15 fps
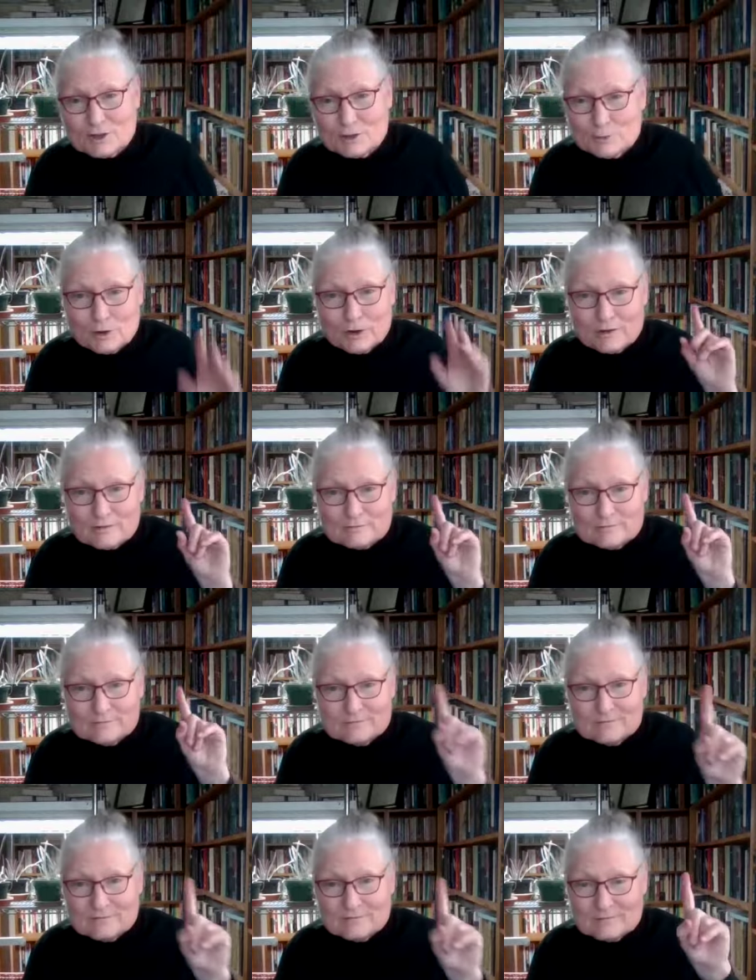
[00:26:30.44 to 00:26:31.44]
Two more.
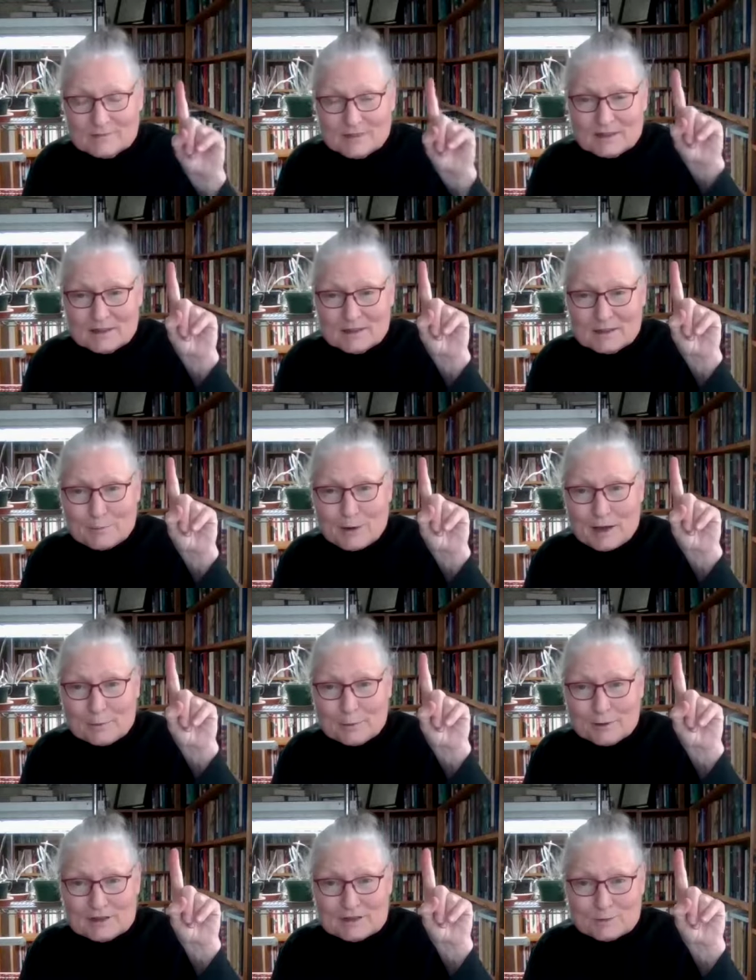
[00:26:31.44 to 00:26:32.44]
The
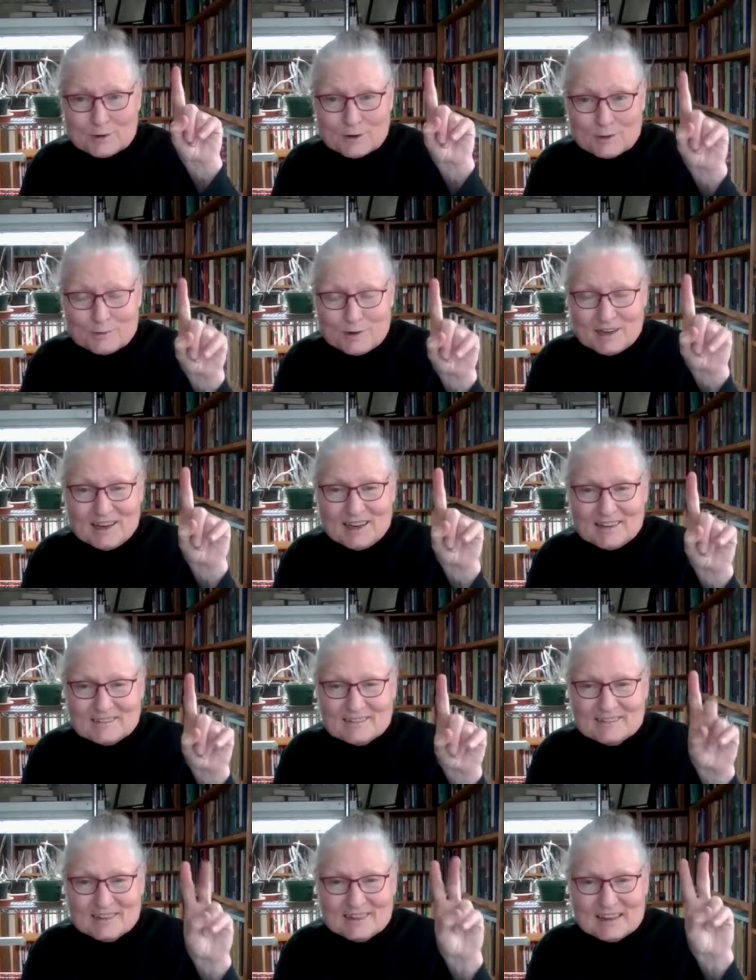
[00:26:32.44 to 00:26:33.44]
Bible is worth reading,
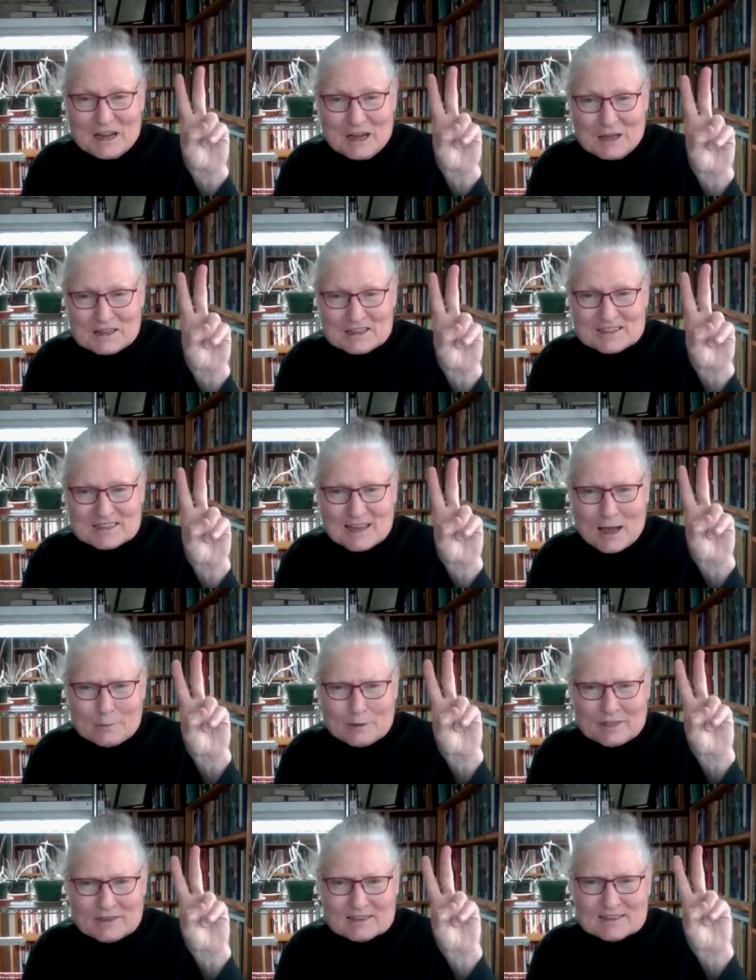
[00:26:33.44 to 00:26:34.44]
and the
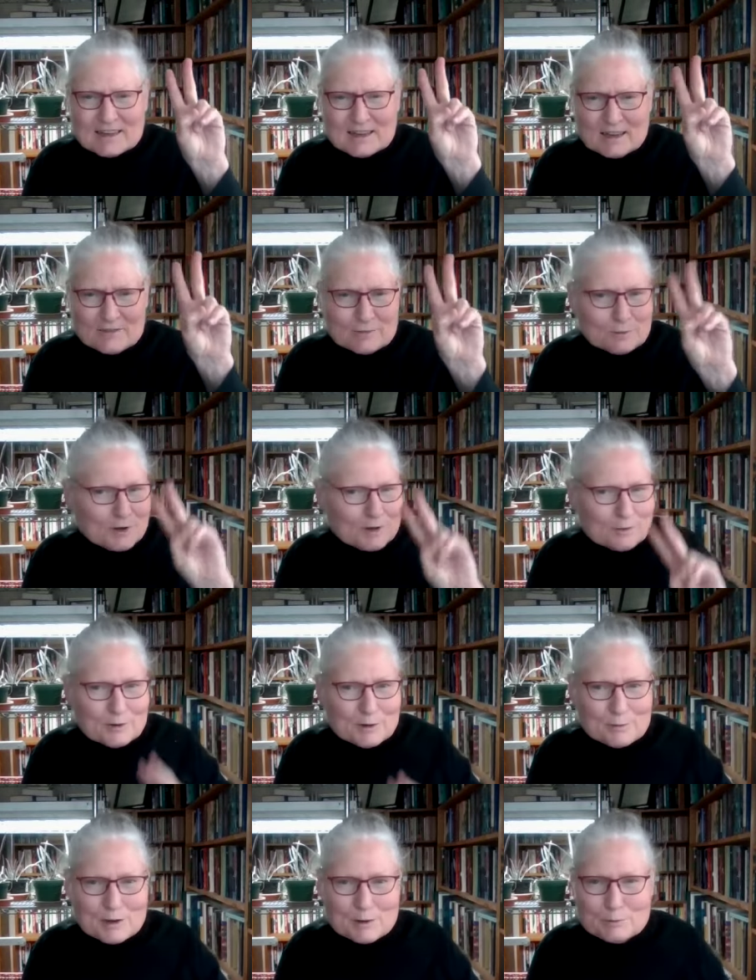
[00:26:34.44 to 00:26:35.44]
Sabbath is a gift worth
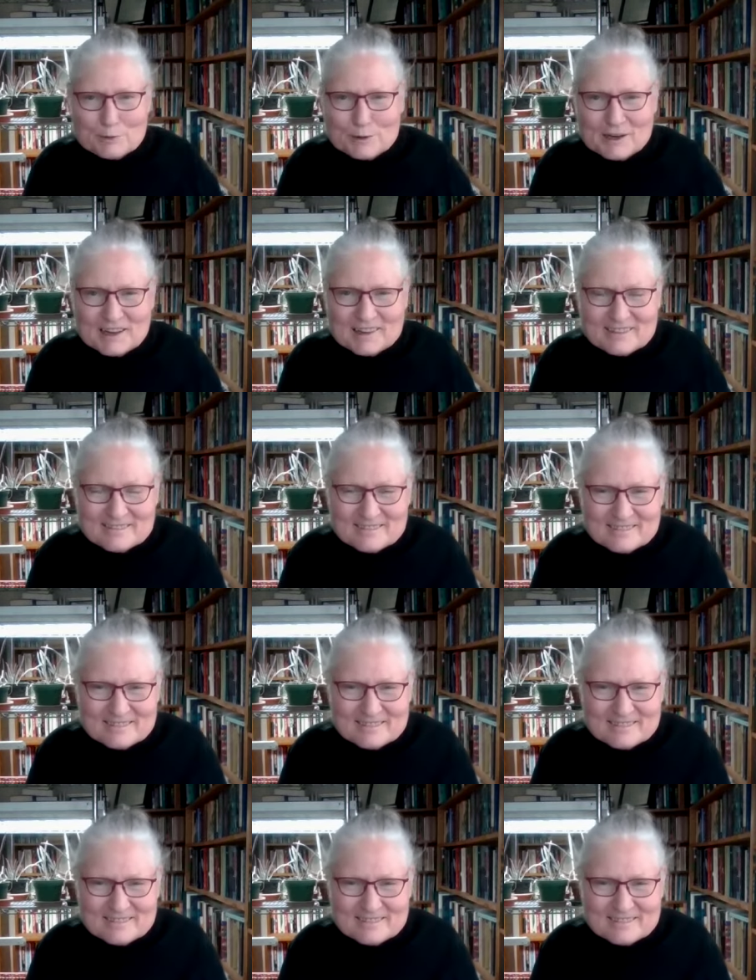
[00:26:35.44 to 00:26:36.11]
remembering